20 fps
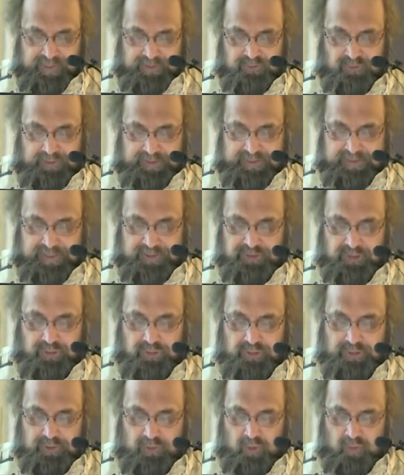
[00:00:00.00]
I took it as a
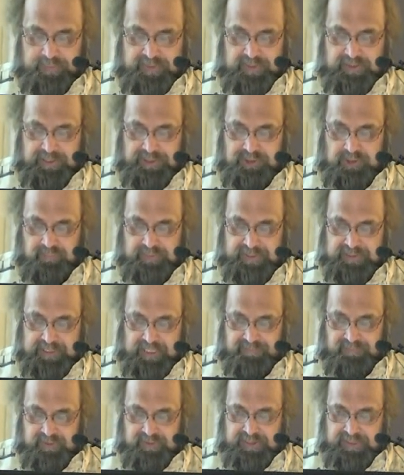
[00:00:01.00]
good omen as it
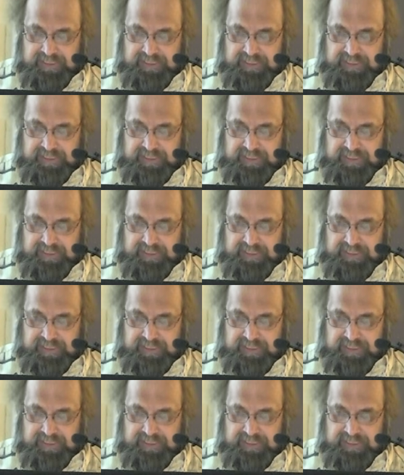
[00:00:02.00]
recovered,